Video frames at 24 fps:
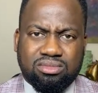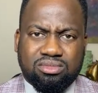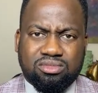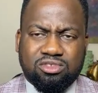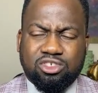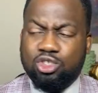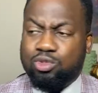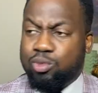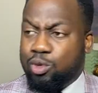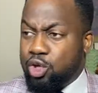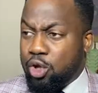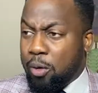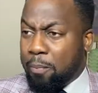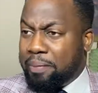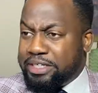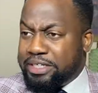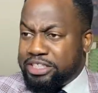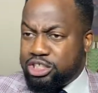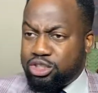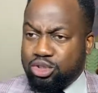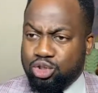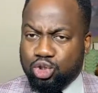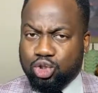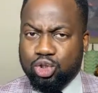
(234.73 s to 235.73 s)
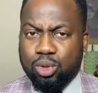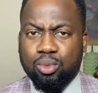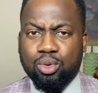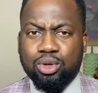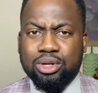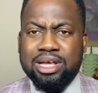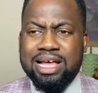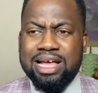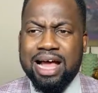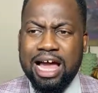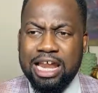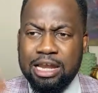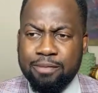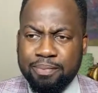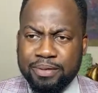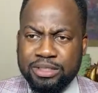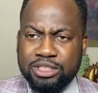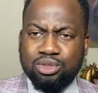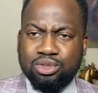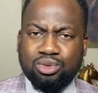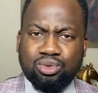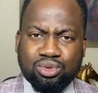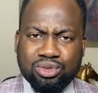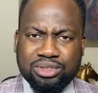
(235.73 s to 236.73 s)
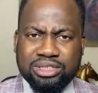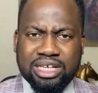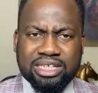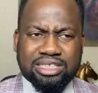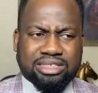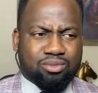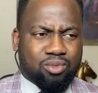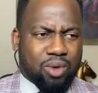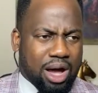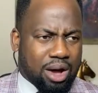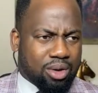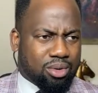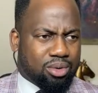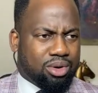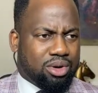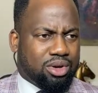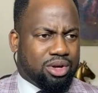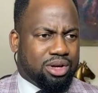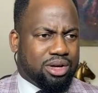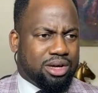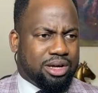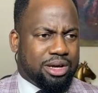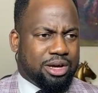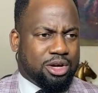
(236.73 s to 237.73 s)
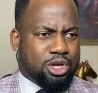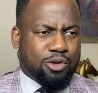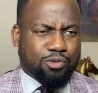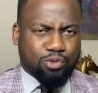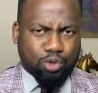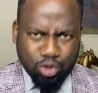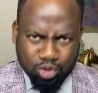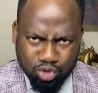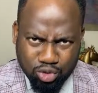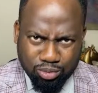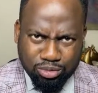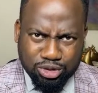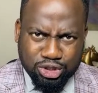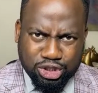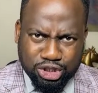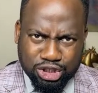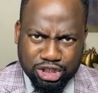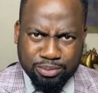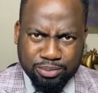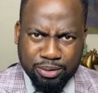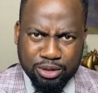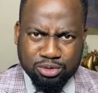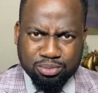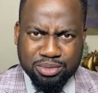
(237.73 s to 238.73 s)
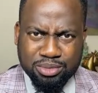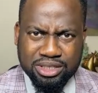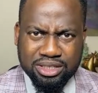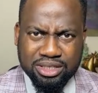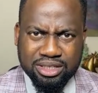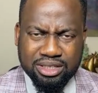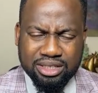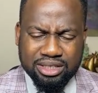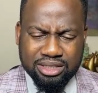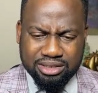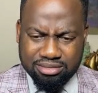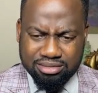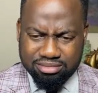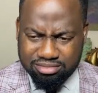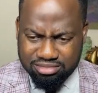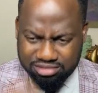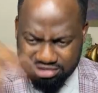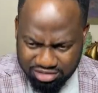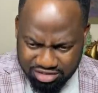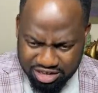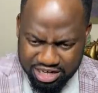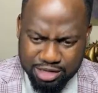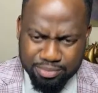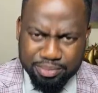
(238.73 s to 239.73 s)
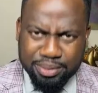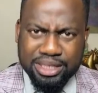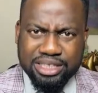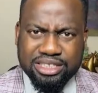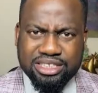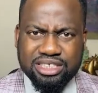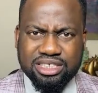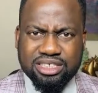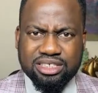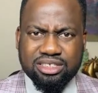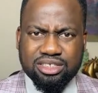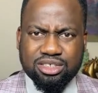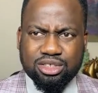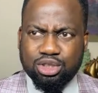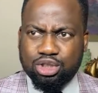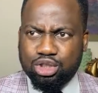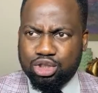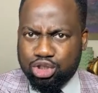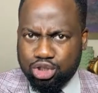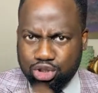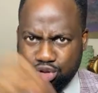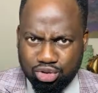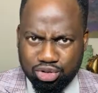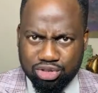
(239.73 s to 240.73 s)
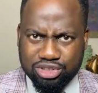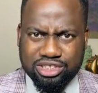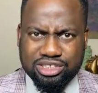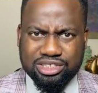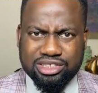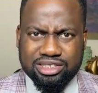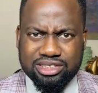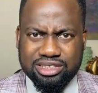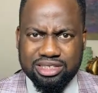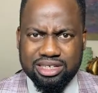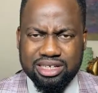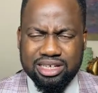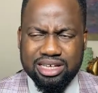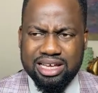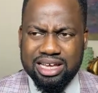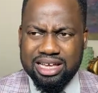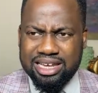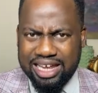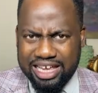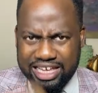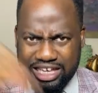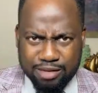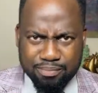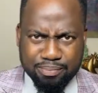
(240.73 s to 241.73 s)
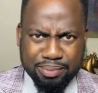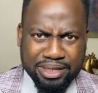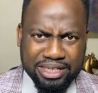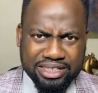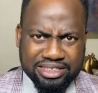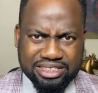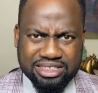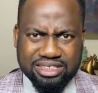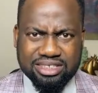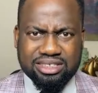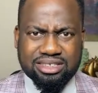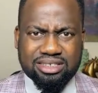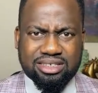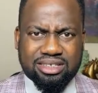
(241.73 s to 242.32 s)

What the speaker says: So when you're pitching to someone and the person knows that, wow, you've done some research about me, credibility, trust, likability.